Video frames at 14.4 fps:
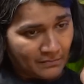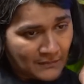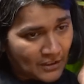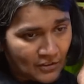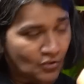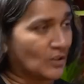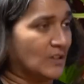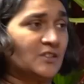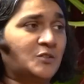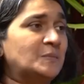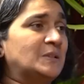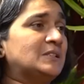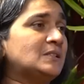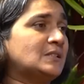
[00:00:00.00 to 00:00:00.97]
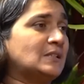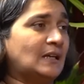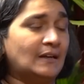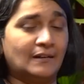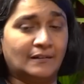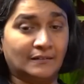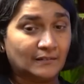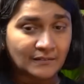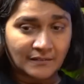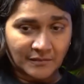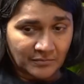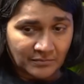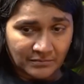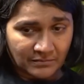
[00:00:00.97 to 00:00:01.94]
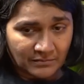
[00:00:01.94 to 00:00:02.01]
it transmits and
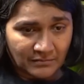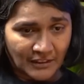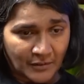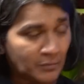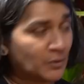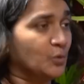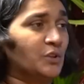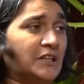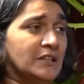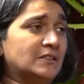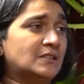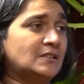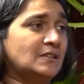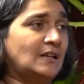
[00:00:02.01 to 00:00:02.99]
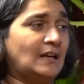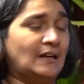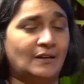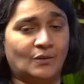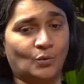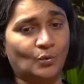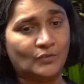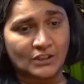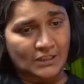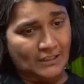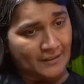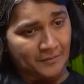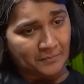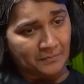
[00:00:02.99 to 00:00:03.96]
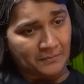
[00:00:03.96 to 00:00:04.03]
it mutates, and over
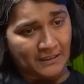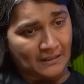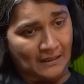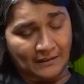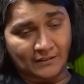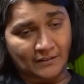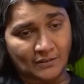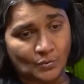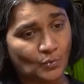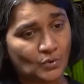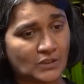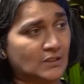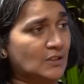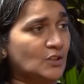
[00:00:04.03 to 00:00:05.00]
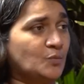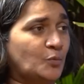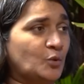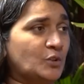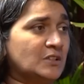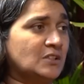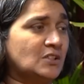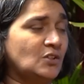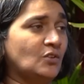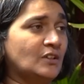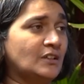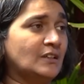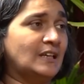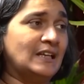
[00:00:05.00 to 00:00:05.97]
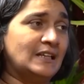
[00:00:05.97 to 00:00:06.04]
time it either loses its potency or
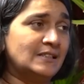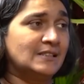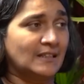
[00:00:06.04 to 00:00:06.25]
it gains